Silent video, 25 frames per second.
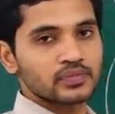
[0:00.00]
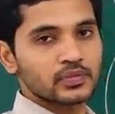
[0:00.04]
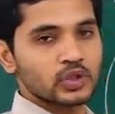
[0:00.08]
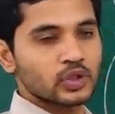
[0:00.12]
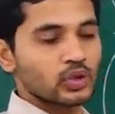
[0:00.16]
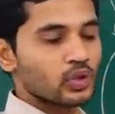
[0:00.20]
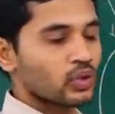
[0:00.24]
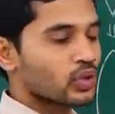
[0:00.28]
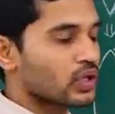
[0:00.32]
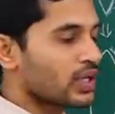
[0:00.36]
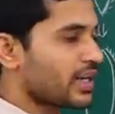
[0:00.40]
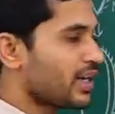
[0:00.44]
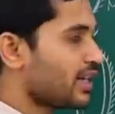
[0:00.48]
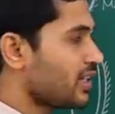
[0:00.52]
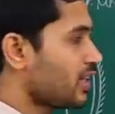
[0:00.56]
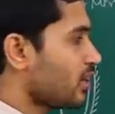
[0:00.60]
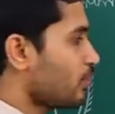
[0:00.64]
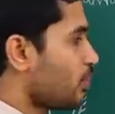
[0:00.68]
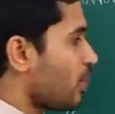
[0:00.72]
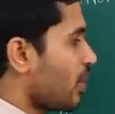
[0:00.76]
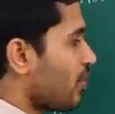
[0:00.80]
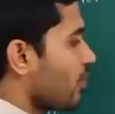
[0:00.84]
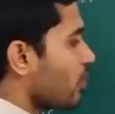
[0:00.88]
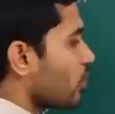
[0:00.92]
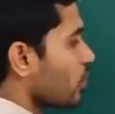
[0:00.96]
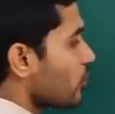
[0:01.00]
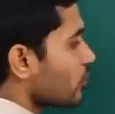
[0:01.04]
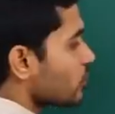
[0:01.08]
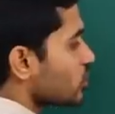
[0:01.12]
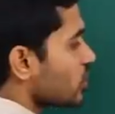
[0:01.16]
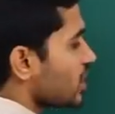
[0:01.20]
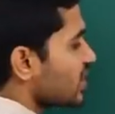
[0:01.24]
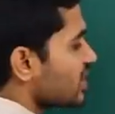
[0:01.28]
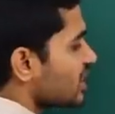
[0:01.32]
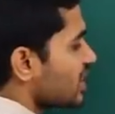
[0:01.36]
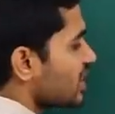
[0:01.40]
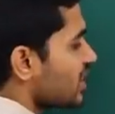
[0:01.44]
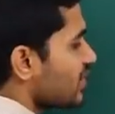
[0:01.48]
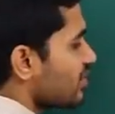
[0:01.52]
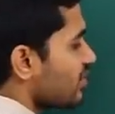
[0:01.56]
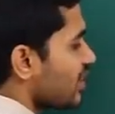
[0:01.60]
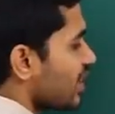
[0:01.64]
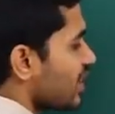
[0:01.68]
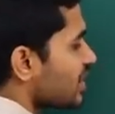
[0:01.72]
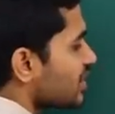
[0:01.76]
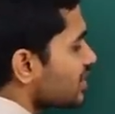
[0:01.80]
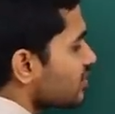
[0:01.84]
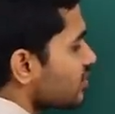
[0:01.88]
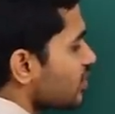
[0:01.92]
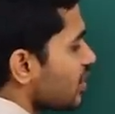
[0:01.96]
No, right? The power of such a
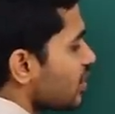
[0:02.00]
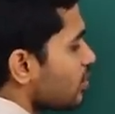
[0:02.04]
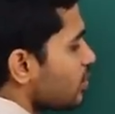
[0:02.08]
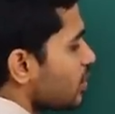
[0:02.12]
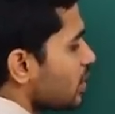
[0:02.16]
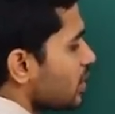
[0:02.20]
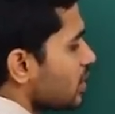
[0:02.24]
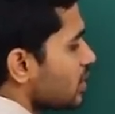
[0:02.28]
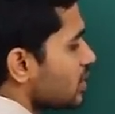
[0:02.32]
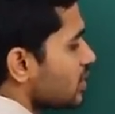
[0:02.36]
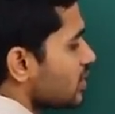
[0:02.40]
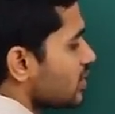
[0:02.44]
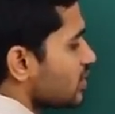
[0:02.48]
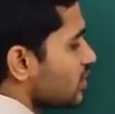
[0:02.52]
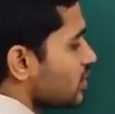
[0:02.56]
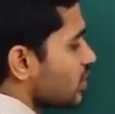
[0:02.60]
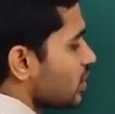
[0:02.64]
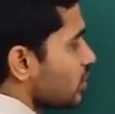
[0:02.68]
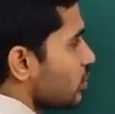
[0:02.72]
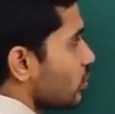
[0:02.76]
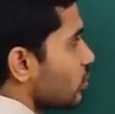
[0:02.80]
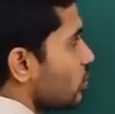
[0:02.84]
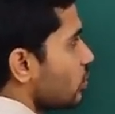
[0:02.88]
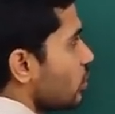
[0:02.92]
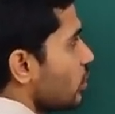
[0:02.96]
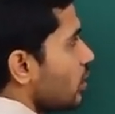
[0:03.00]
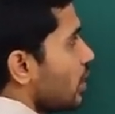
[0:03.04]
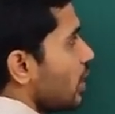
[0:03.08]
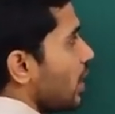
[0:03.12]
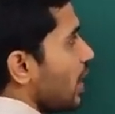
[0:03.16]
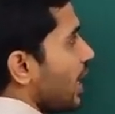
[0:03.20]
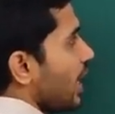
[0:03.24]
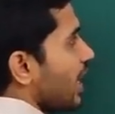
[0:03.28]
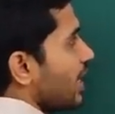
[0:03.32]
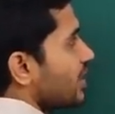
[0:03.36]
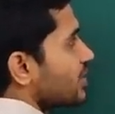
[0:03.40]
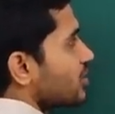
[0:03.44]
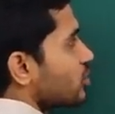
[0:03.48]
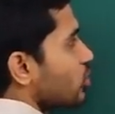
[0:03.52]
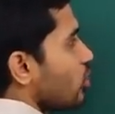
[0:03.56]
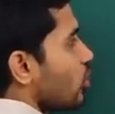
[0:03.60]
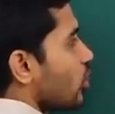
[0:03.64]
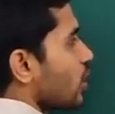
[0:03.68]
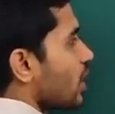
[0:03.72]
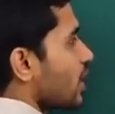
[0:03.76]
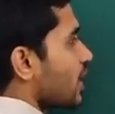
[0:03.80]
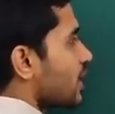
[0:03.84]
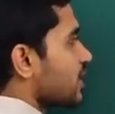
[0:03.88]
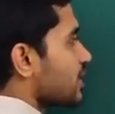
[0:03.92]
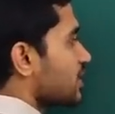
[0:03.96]
device will be 0 as
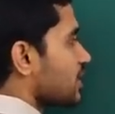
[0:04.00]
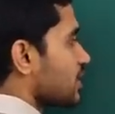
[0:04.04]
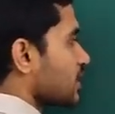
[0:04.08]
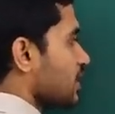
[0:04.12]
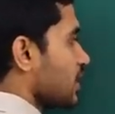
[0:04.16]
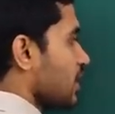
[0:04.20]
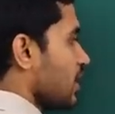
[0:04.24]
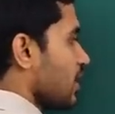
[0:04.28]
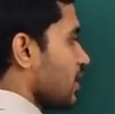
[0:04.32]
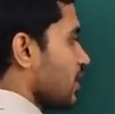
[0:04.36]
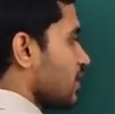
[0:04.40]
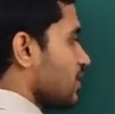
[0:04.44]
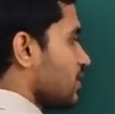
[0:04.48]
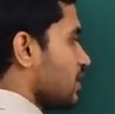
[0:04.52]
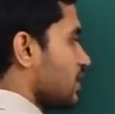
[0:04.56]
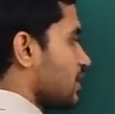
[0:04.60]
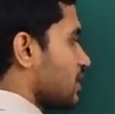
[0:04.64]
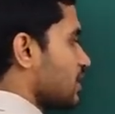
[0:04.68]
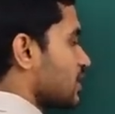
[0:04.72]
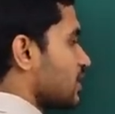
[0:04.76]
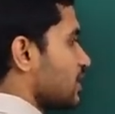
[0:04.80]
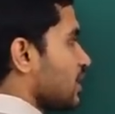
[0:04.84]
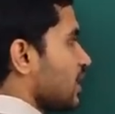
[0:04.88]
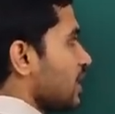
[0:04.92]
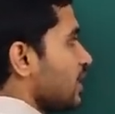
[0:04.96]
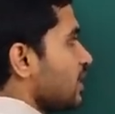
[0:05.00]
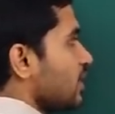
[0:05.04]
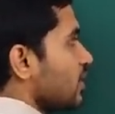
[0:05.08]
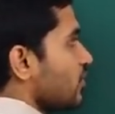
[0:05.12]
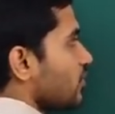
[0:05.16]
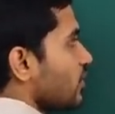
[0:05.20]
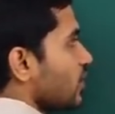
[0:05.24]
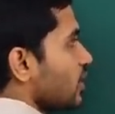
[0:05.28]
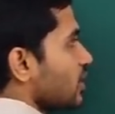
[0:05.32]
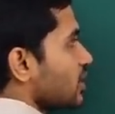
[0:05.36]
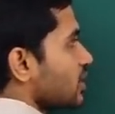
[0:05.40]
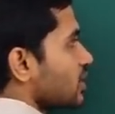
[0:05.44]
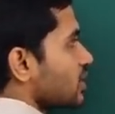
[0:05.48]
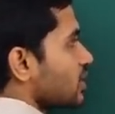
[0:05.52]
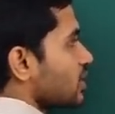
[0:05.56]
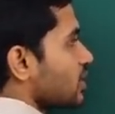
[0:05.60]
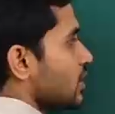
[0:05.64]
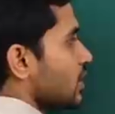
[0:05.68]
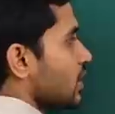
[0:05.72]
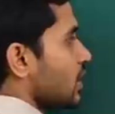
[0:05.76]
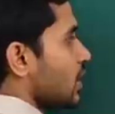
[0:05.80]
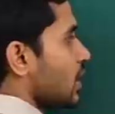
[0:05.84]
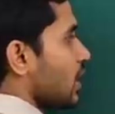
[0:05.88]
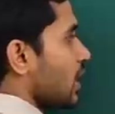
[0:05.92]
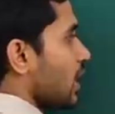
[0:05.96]
long as this interface
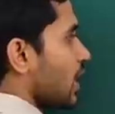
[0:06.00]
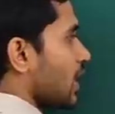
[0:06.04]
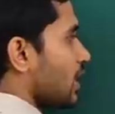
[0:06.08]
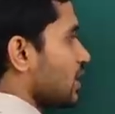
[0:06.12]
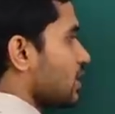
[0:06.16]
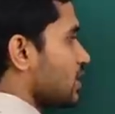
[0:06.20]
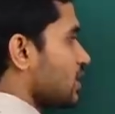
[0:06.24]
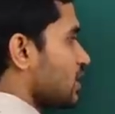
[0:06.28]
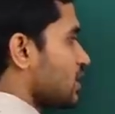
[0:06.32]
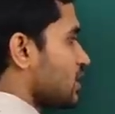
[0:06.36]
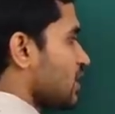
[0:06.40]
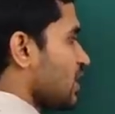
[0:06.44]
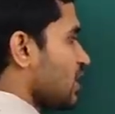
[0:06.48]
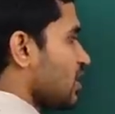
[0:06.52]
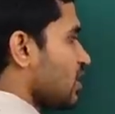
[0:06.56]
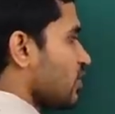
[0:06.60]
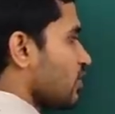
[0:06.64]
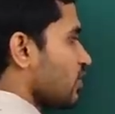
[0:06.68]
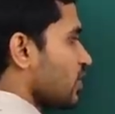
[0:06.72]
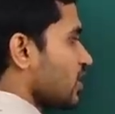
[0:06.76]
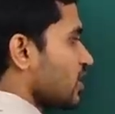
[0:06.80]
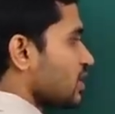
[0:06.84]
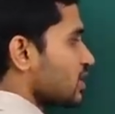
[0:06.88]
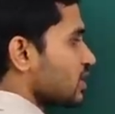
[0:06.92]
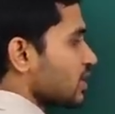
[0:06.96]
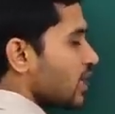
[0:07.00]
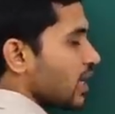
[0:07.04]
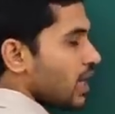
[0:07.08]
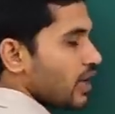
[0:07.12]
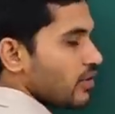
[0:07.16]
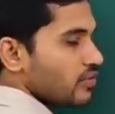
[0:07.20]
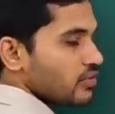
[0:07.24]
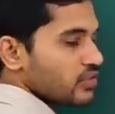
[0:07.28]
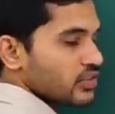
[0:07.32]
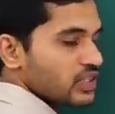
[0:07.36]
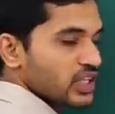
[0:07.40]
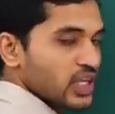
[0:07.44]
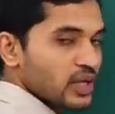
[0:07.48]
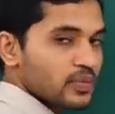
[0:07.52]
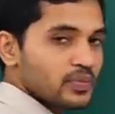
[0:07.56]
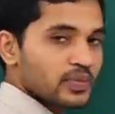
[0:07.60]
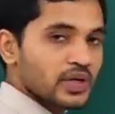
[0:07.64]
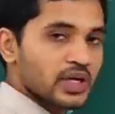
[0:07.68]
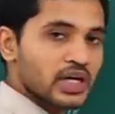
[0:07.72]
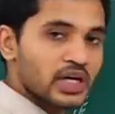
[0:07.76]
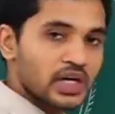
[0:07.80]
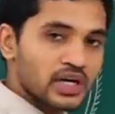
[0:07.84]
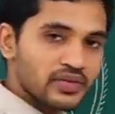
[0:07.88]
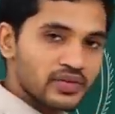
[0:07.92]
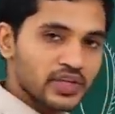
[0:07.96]
and this interface have
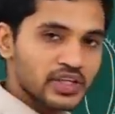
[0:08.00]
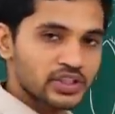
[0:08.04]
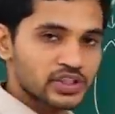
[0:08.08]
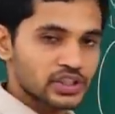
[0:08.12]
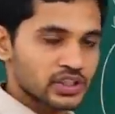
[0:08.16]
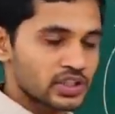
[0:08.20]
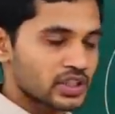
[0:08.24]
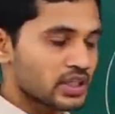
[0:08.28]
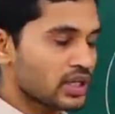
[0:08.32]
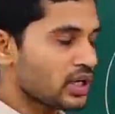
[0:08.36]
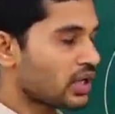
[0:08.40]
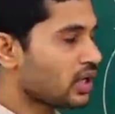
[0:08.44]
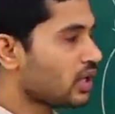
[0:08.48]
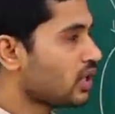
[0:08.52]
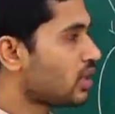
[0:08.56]
same curvature.